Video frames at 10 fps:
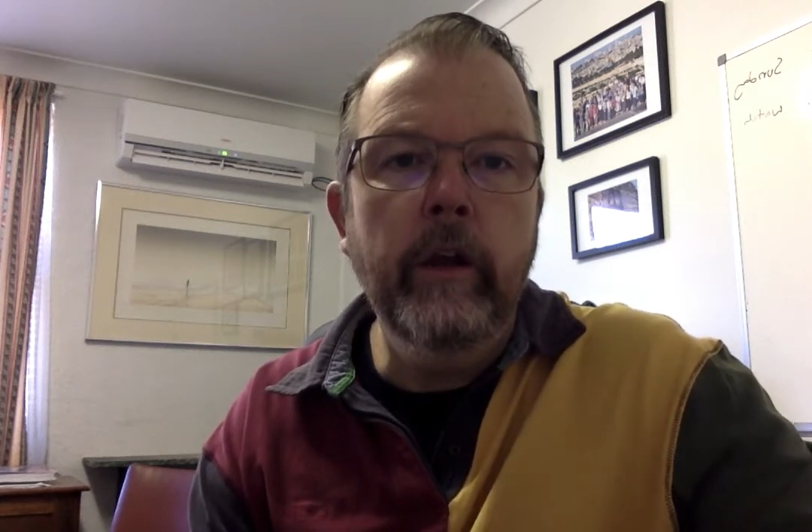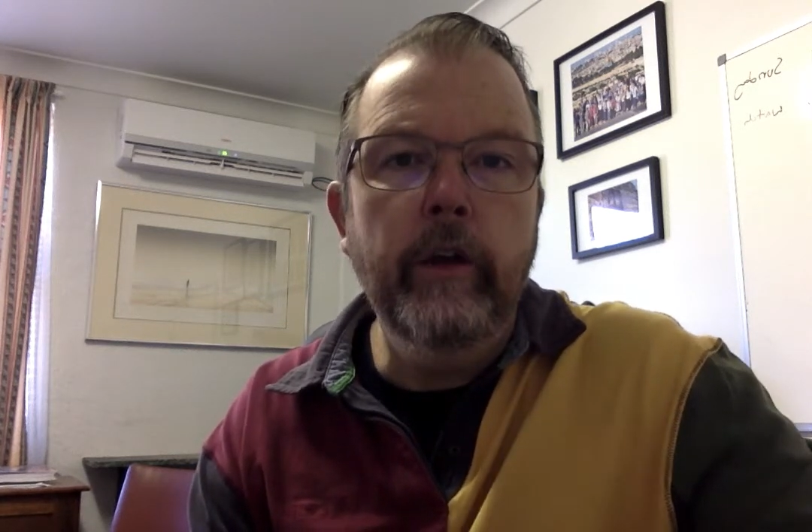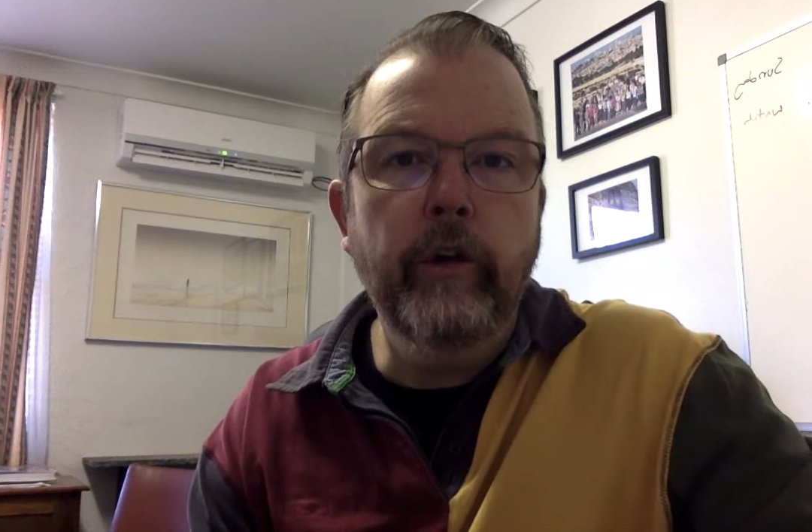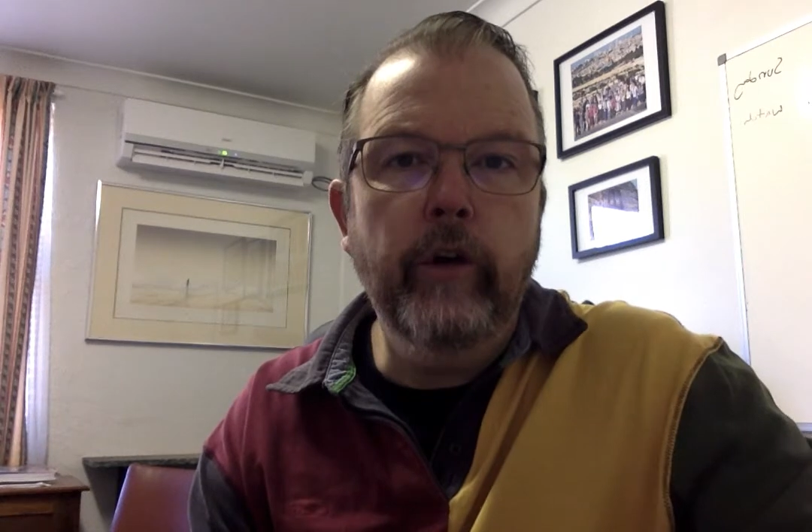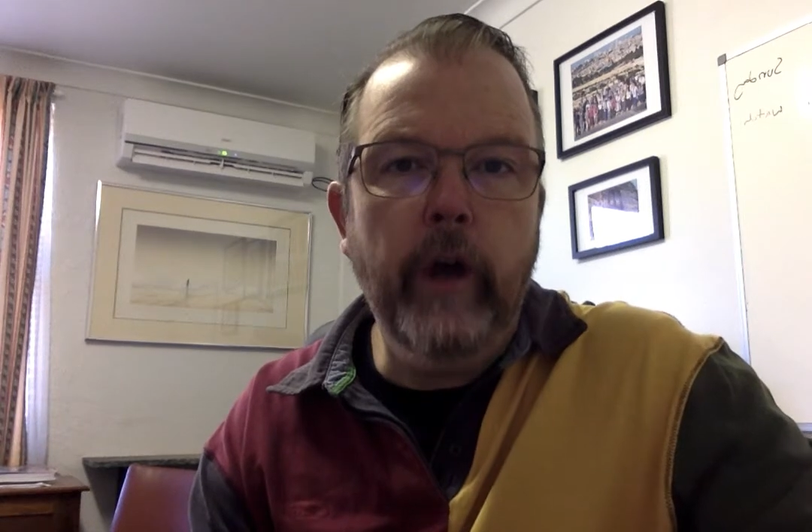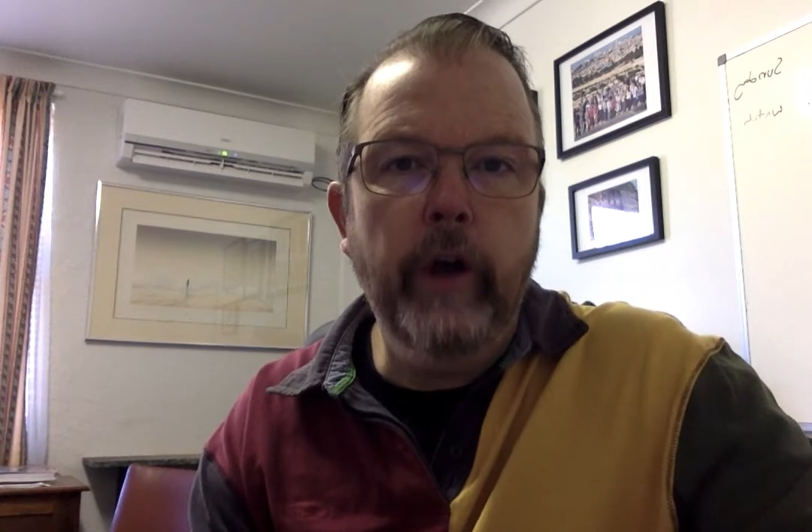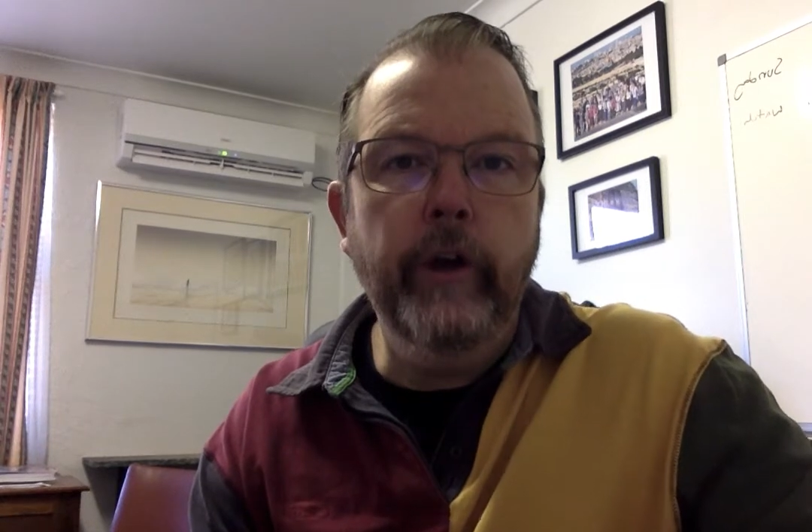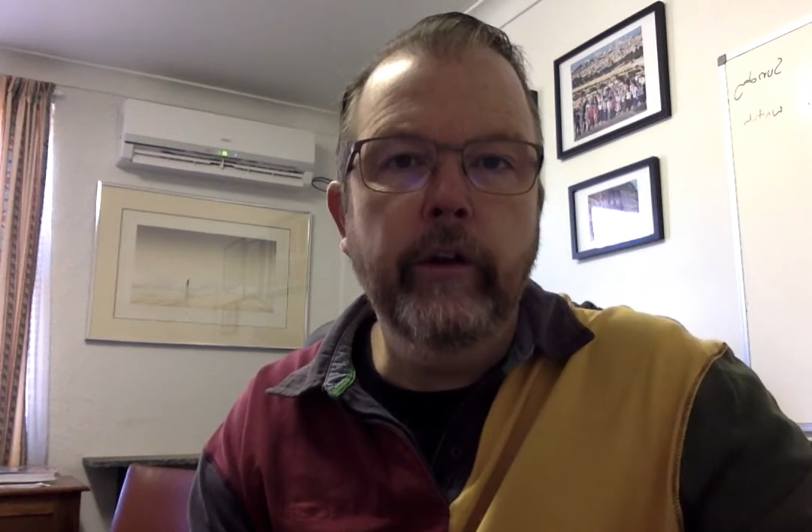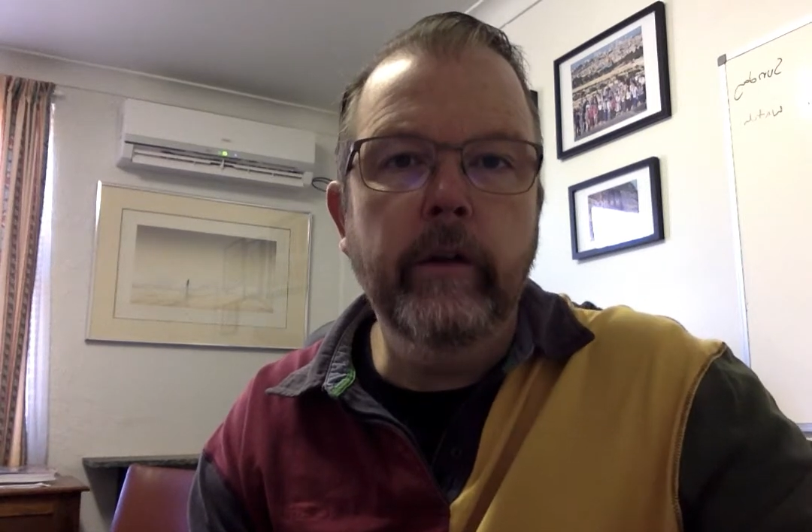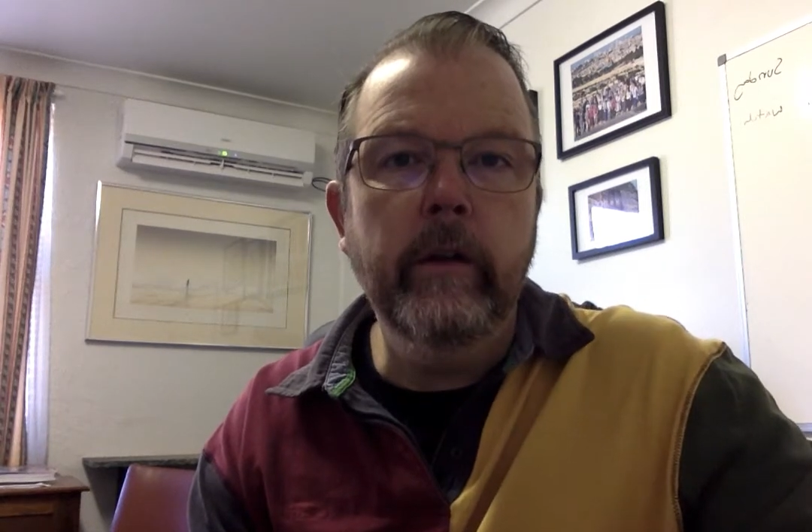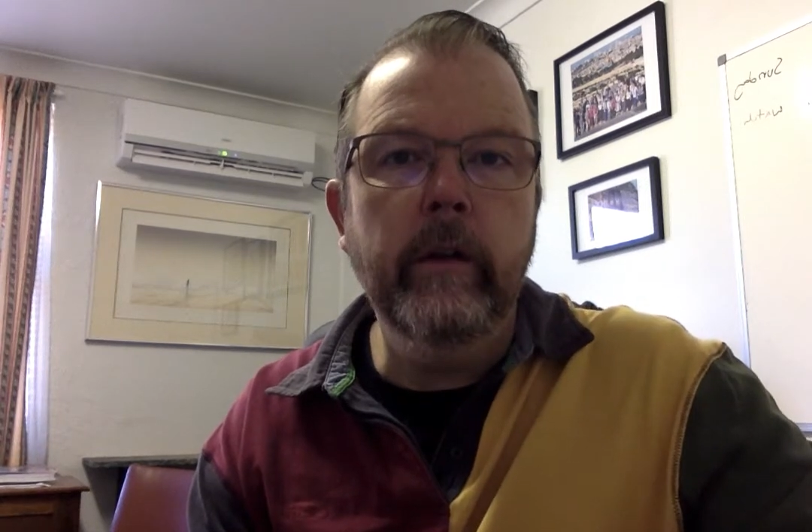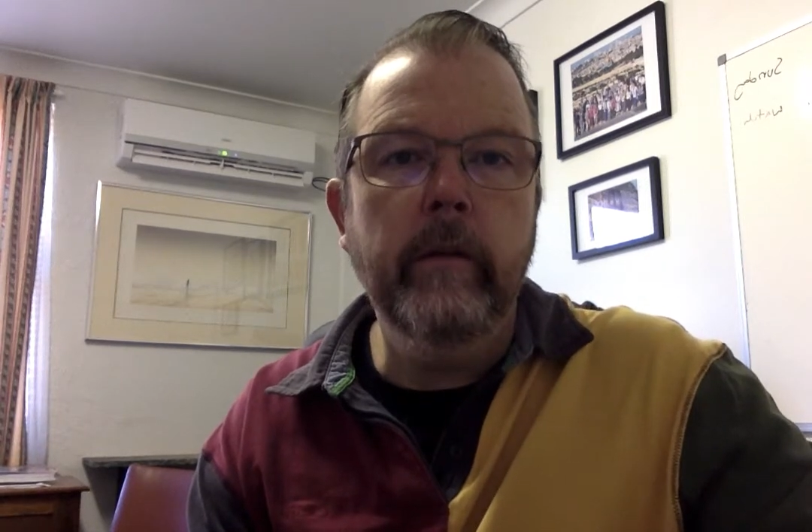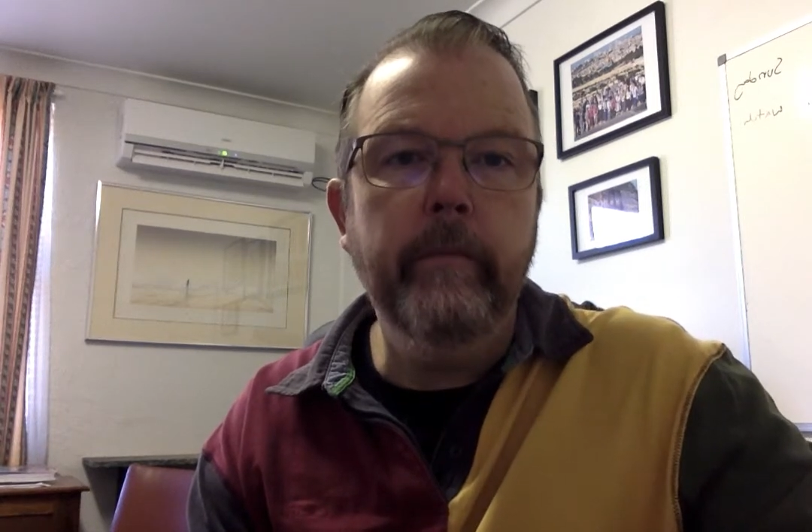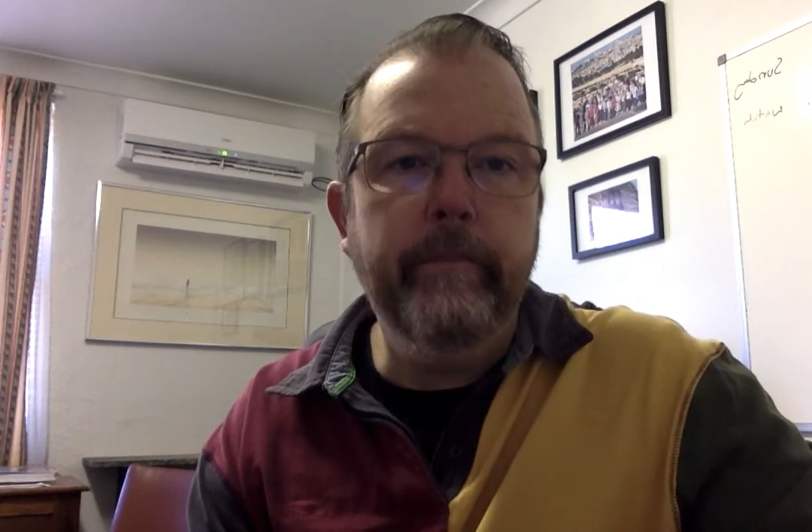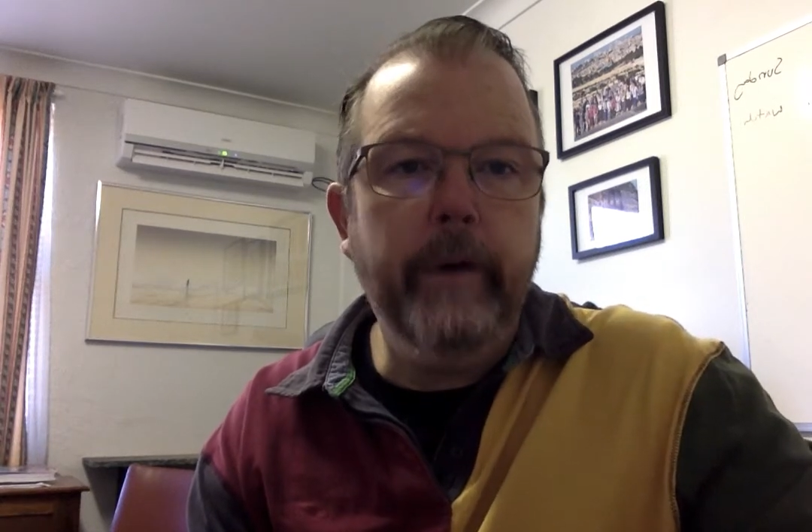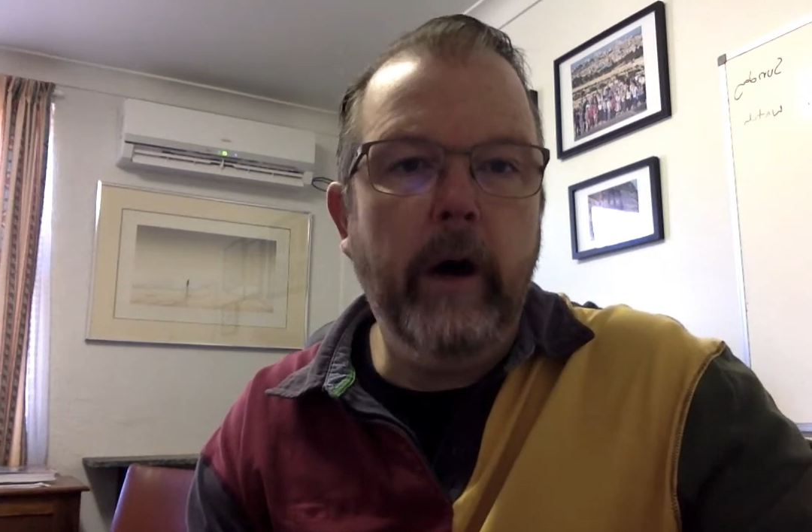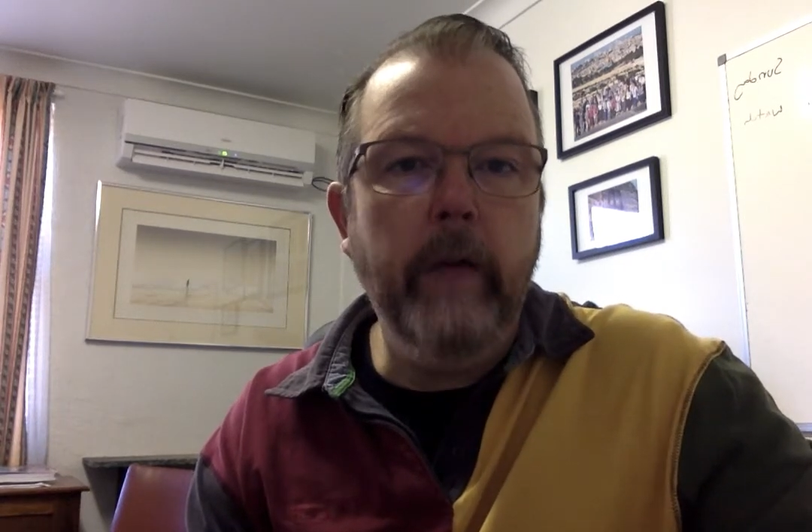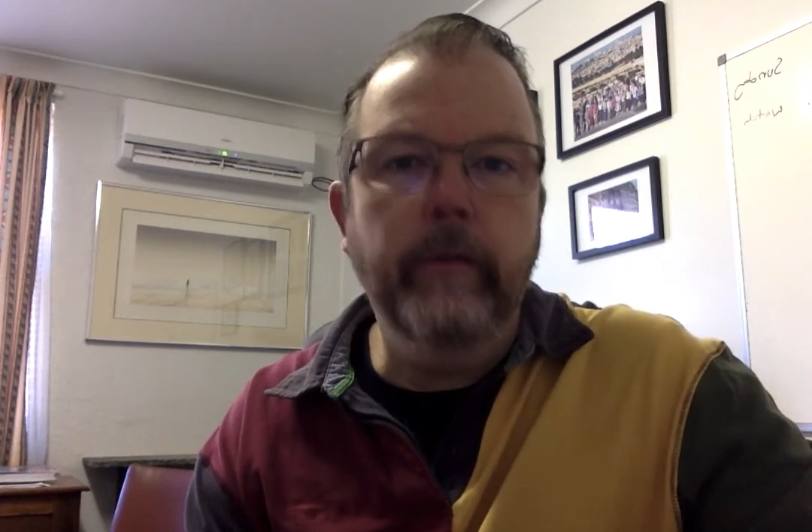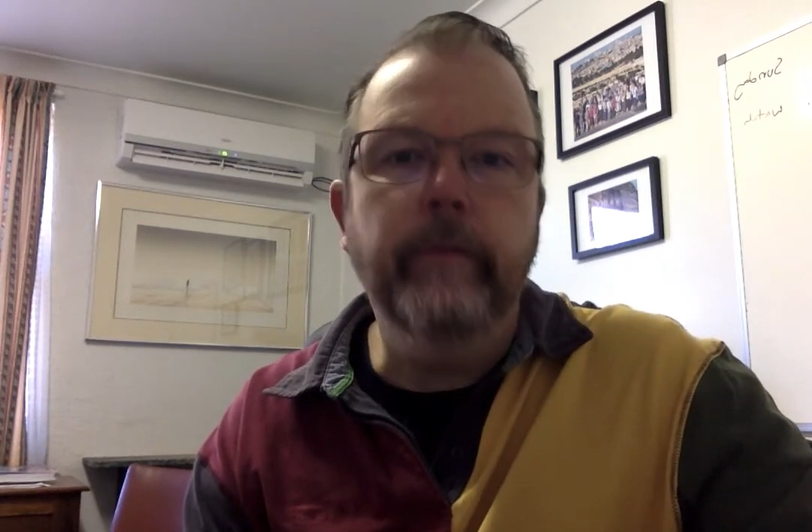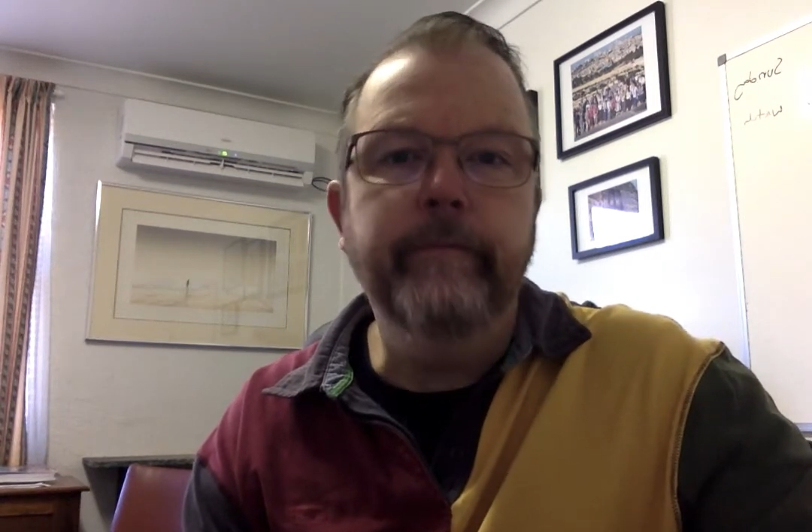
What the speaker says: your own Bible.